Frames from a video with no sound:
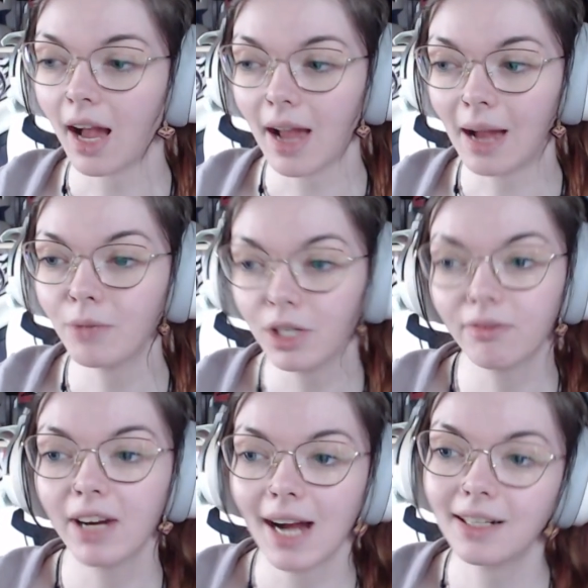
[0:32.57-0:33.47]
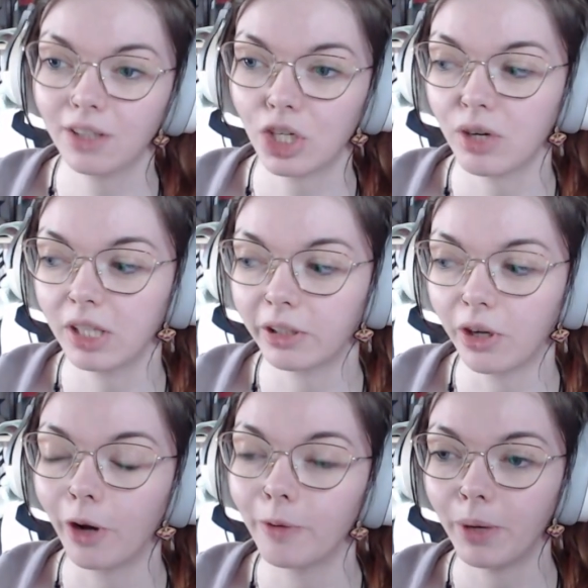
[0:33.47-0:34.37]
going to react to the trailer
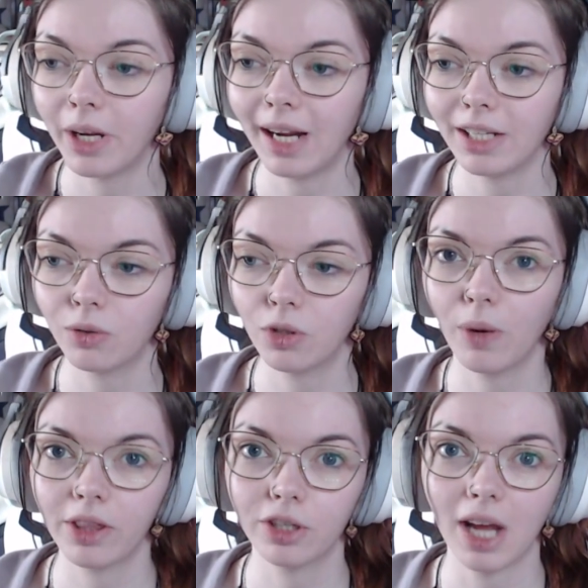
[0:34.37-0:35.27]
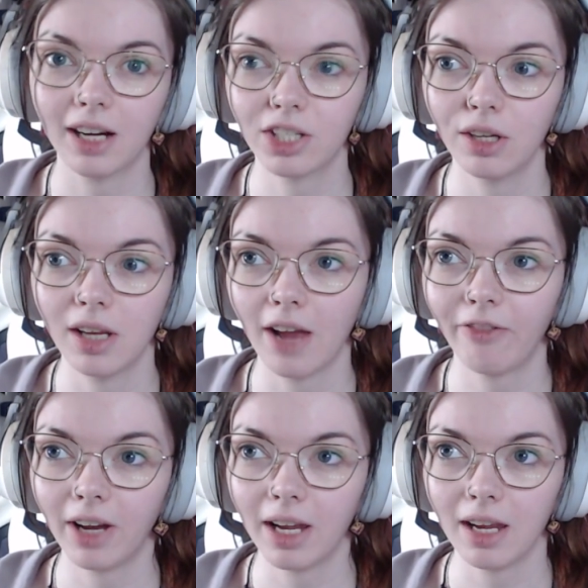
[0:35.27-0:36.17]
now, but I don't know whether to actually,
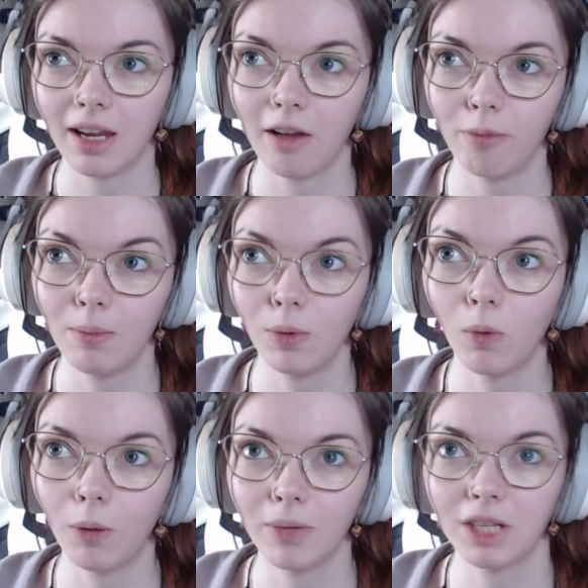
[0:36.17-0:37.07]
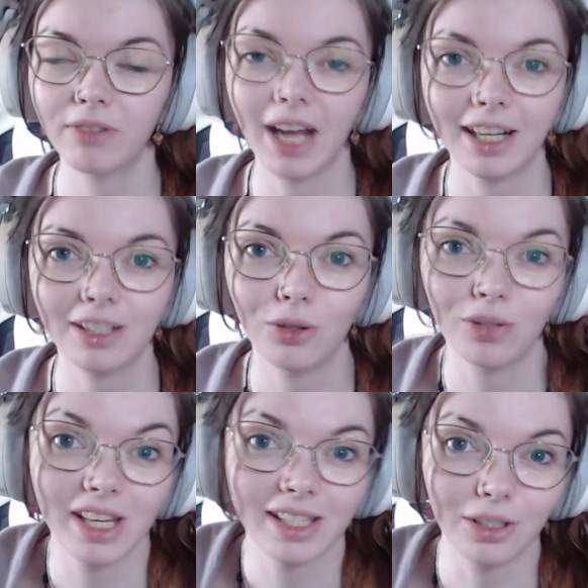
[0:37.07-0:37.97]
if people want me to react to
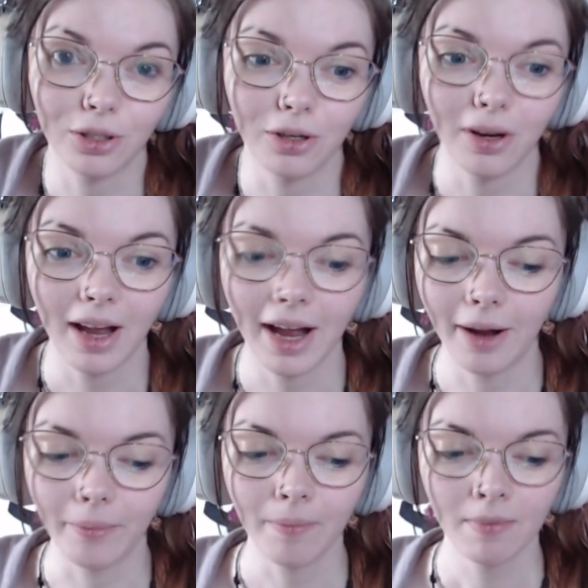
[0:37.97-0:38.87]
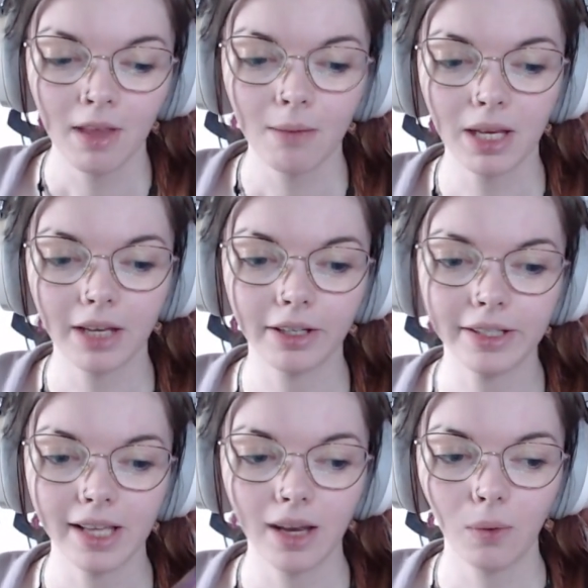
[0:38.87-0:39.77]
season two.
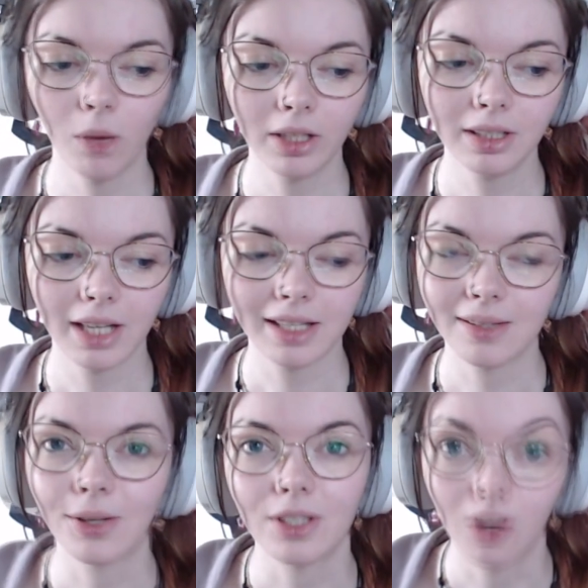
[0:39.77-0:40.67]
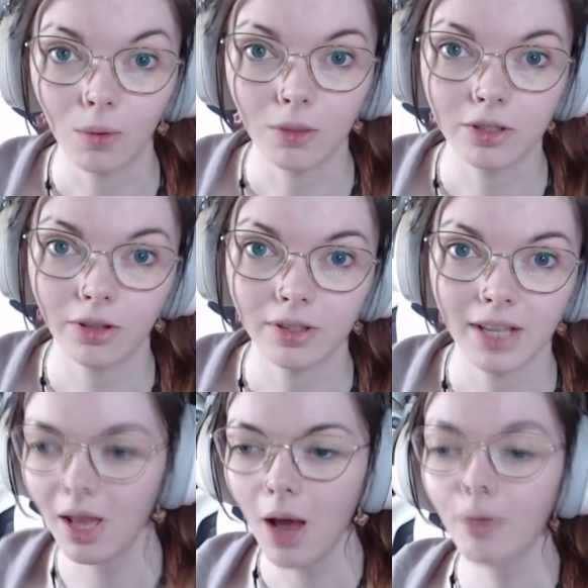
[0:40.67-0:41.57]
Because one, it's not Star Wars
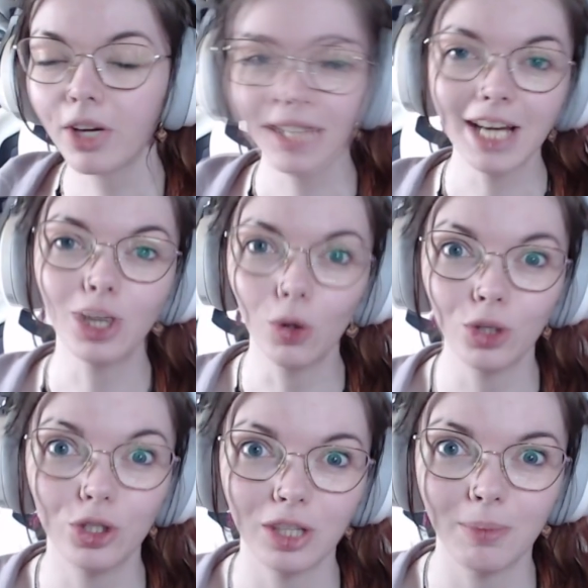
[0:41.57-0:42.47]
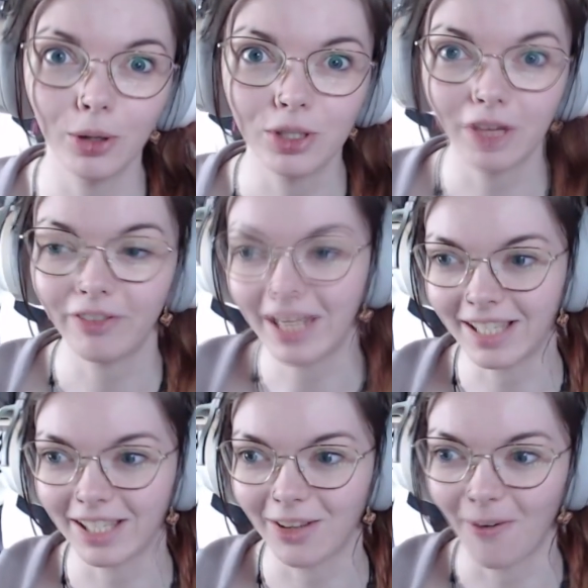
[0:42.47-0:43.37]
content, because I don't usually post stuff that
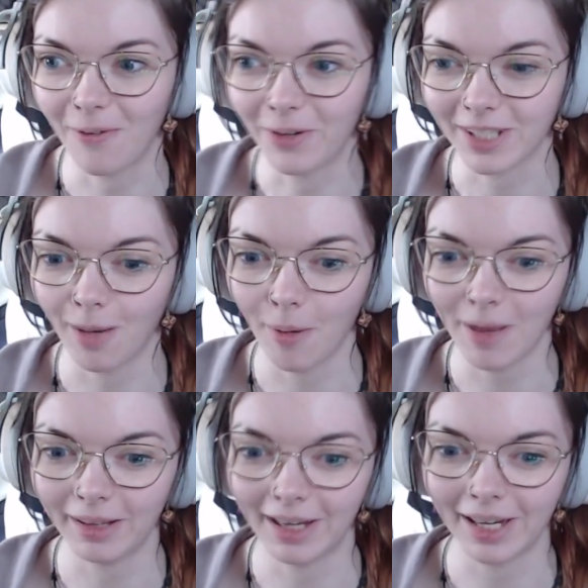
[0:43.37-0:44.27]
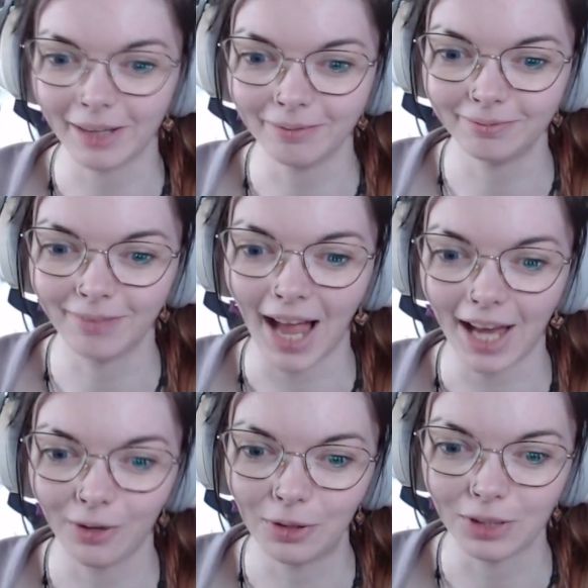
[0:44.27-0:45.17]
isn't Star Wars. I'm a bit like,
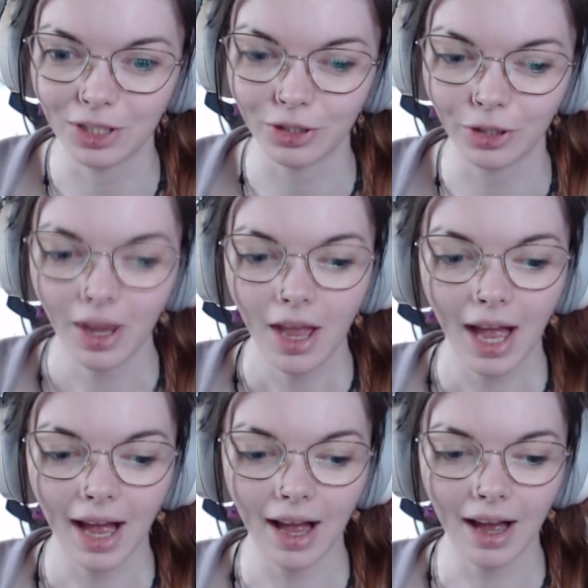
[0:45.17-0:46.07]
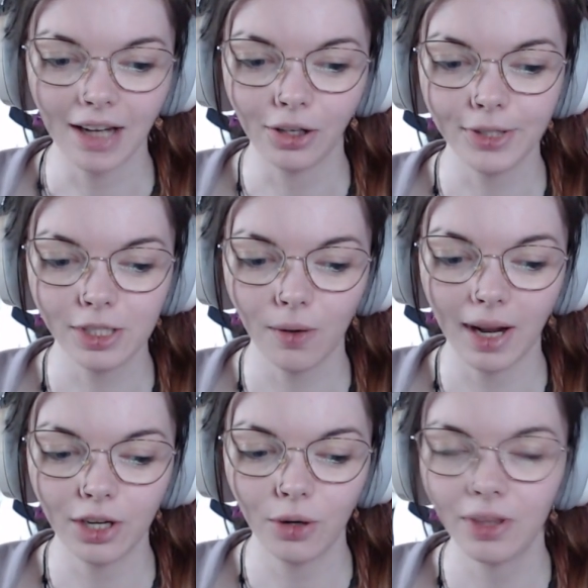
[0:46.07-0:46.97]
I don't know what to do. And also
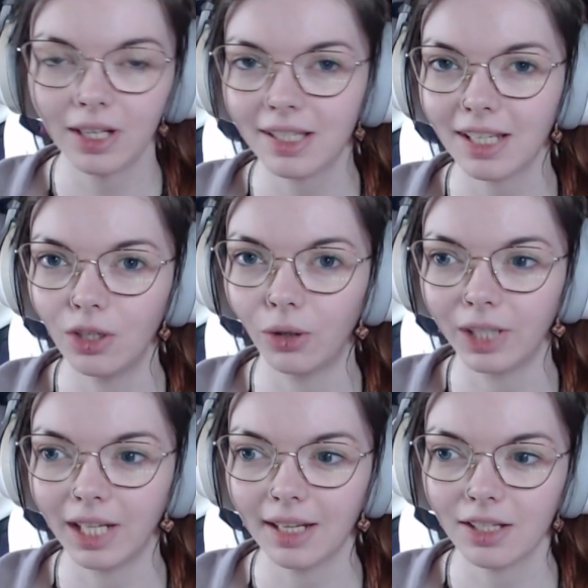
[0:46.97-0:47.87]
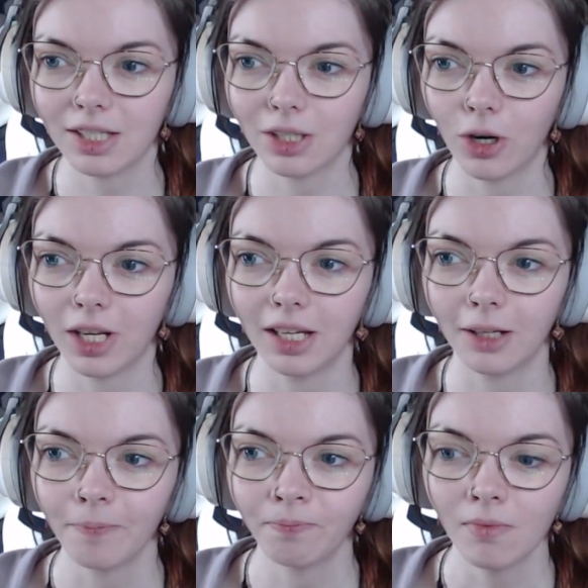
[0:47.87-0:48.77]
I know that it's annoying
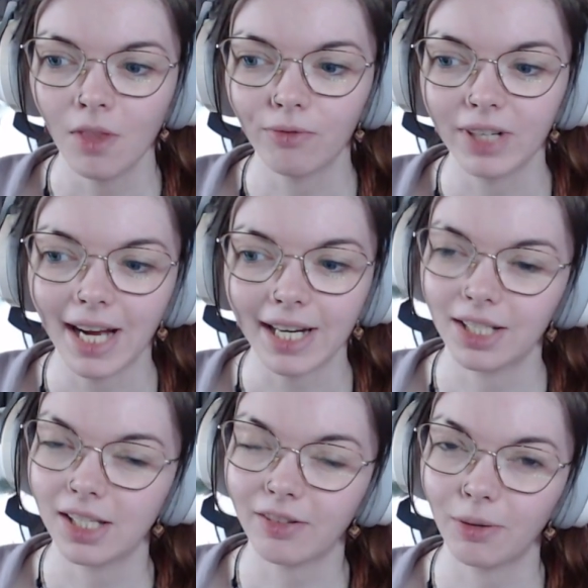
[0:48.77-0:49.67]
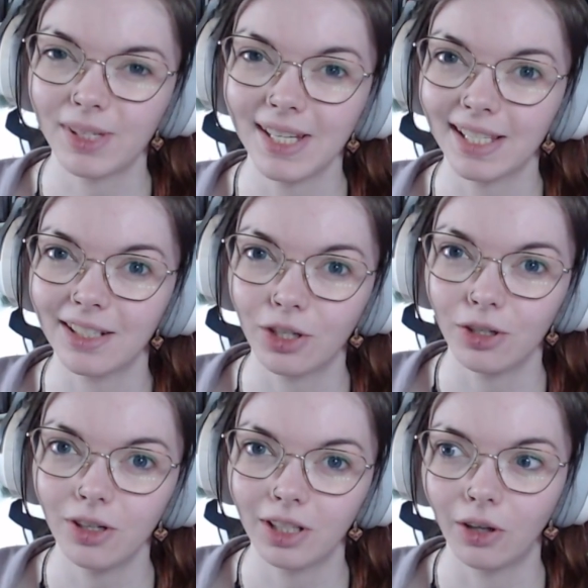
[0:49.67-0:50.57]
starting reactions from season
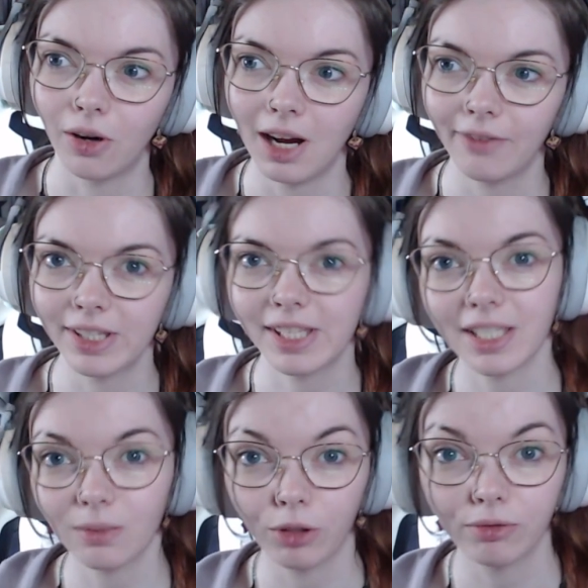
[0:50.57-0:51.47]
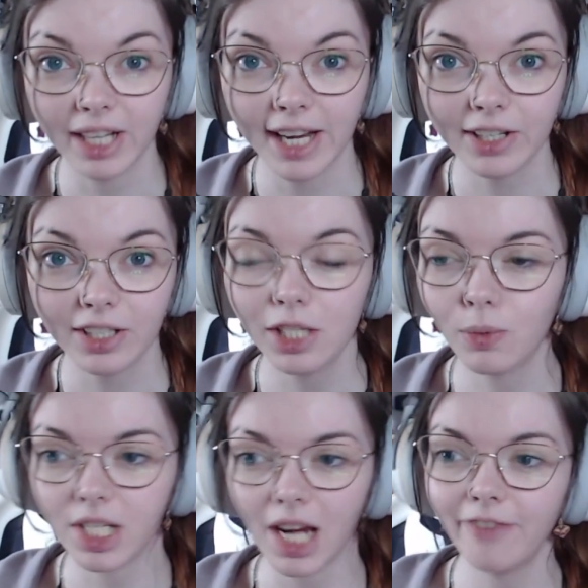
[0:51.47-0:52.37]
two and not having season one reactions,
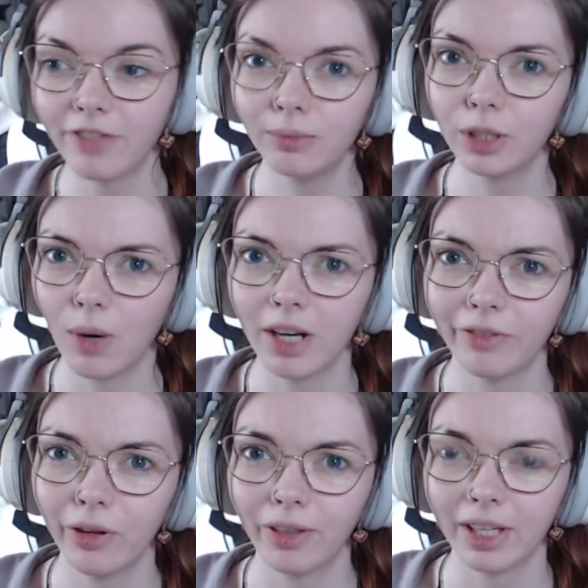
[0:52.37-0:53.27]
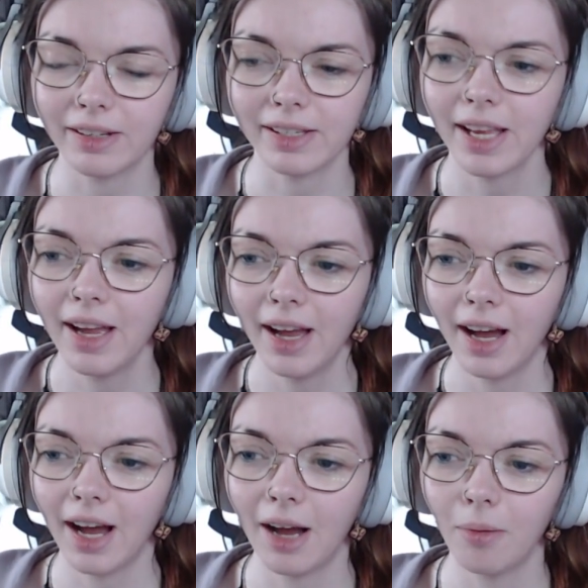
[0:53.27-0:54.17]
which I've done with quite a few things.
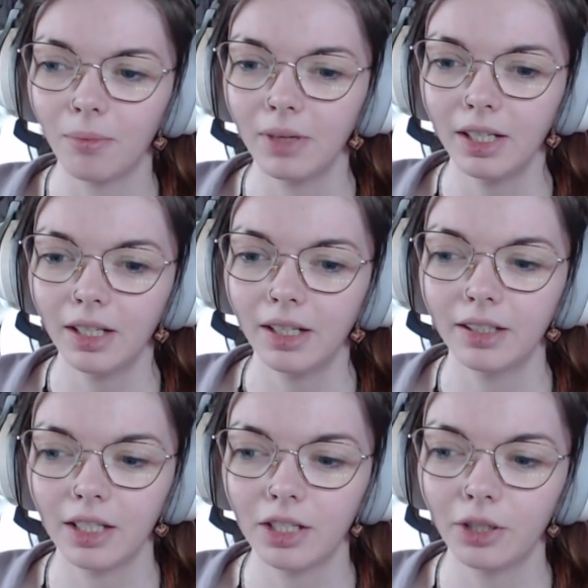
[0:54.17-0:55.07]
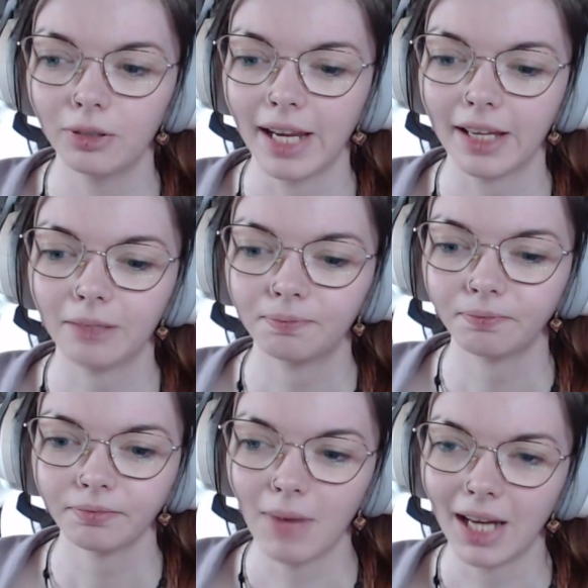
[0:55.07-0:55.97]
You know, like
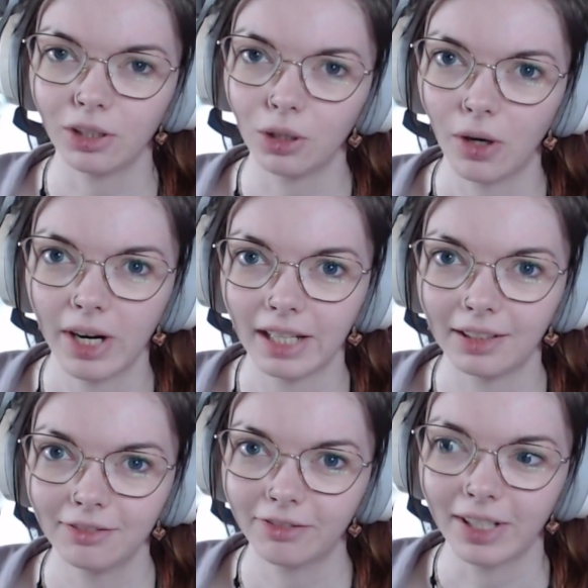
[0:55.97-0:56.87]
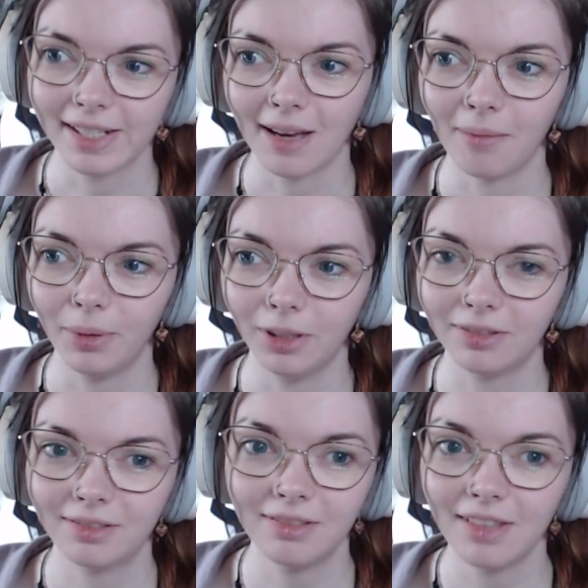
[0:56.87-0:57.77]
Mandalorian, for
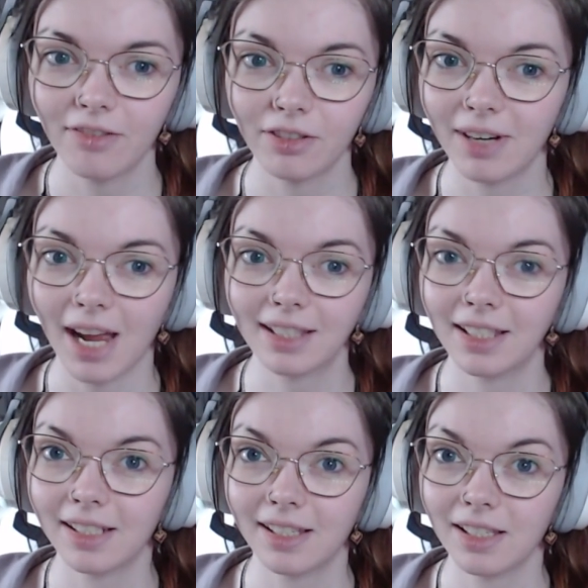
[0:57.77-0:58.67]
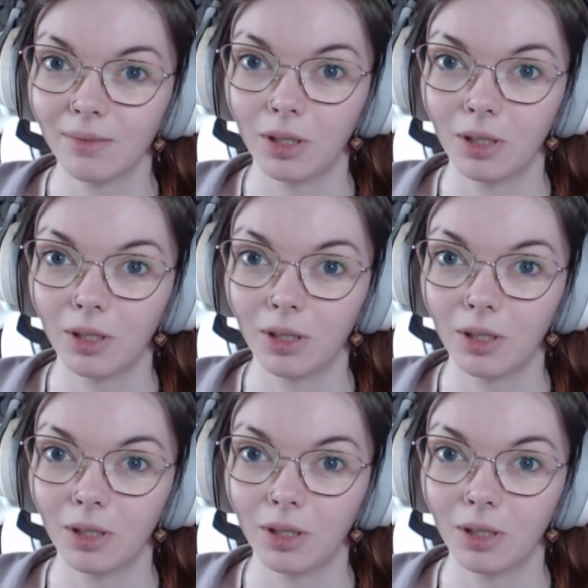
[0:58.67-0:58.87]
example, never reacted to season one of